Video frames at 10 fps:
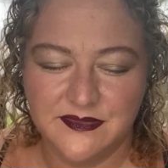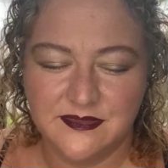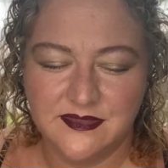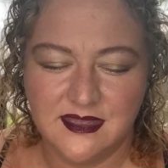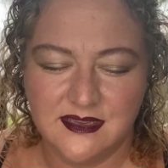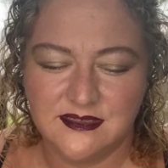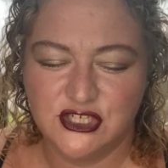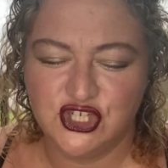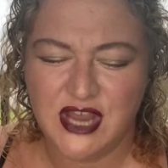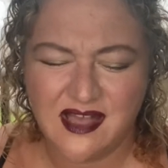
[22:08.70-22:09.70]
these
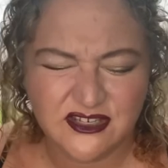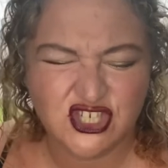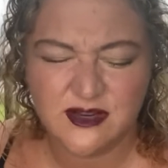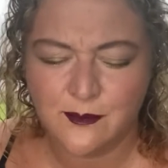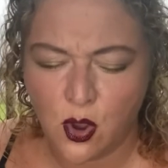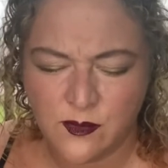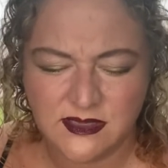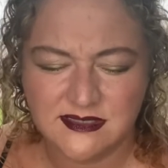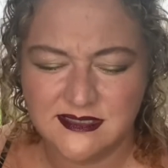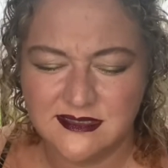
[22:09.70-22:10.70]
challenging
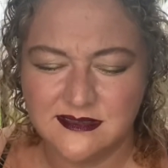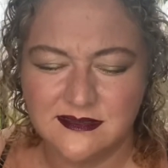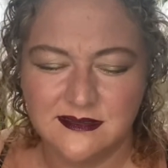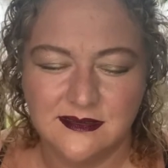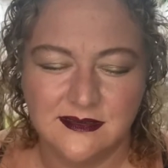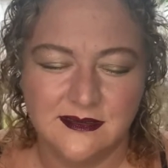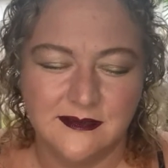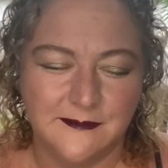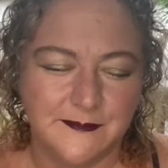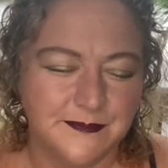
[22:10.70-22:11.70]
moments
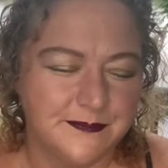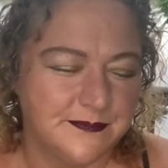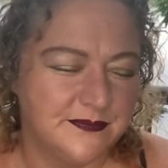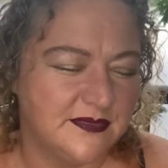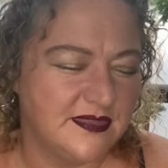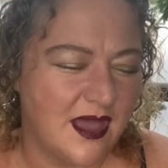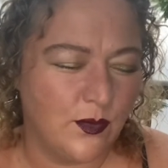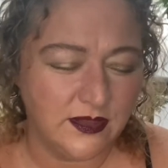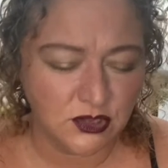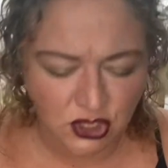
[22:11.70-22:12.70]
that
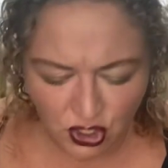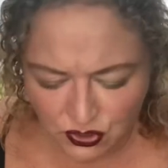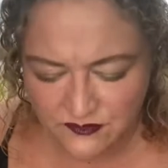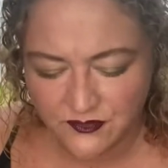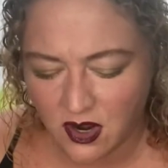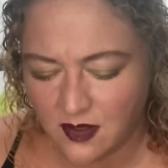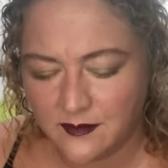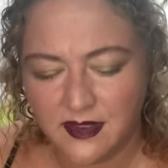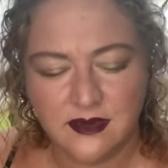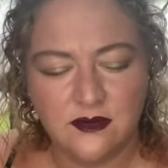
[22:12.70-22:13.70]
we learned from
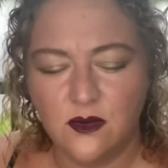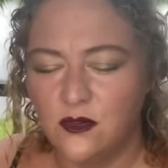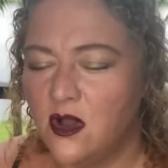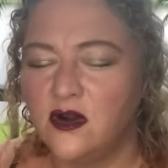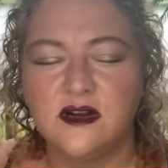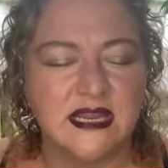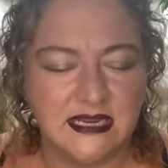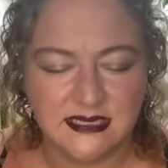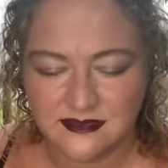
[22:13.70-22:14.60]
and no longer need,